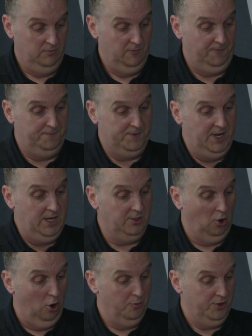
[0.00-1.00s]
15
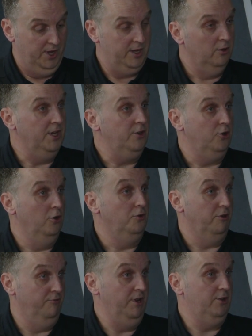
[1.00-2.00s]
times D, you'll need 2
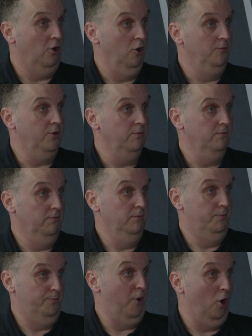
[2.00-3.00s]
to 3 times
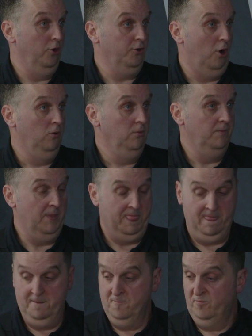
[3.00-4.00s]
pilot hole.
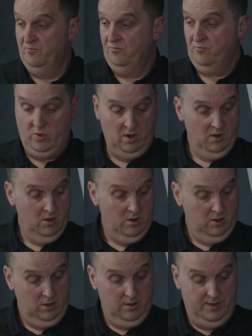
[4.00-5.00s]

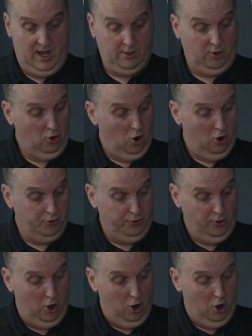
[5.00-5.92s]
That starts the